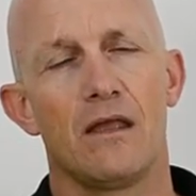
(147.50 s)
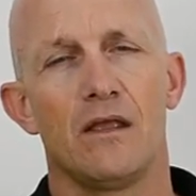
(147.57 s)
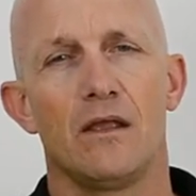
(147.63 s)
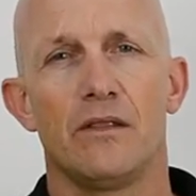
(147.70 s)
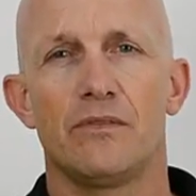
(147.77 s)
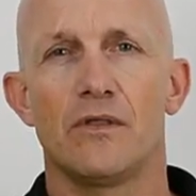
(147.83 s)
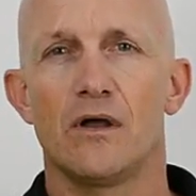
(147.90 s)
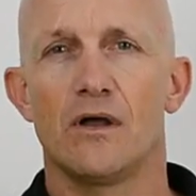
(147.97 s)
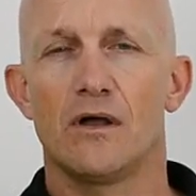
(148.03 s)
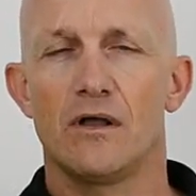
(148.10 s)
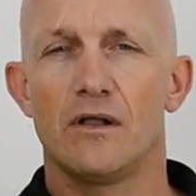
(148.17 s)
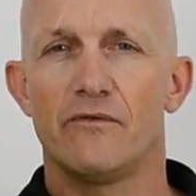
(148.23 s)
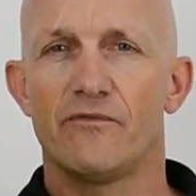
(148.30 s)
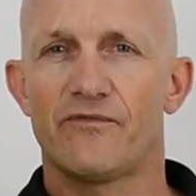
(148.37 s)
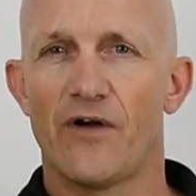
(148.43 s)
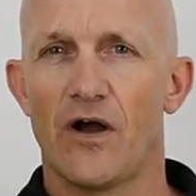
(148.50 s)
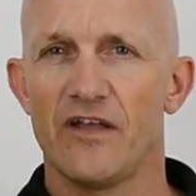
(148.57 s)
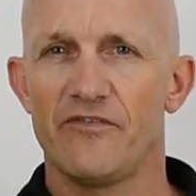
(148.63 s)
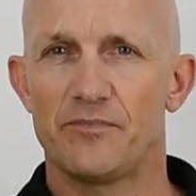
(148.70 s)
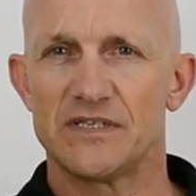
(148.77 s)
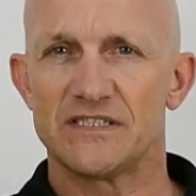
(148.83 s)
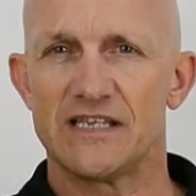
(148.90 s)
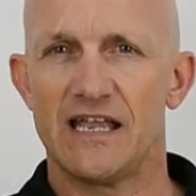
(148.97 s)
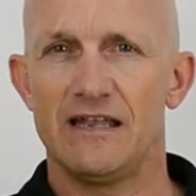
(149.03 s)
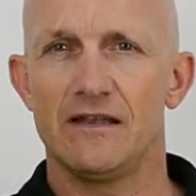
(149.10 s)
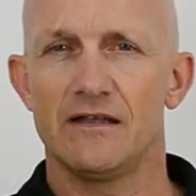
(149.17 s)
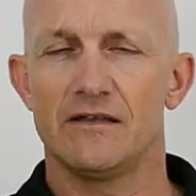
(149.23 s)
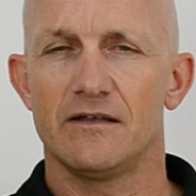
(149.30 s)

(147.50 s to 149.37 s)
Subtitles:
The 5%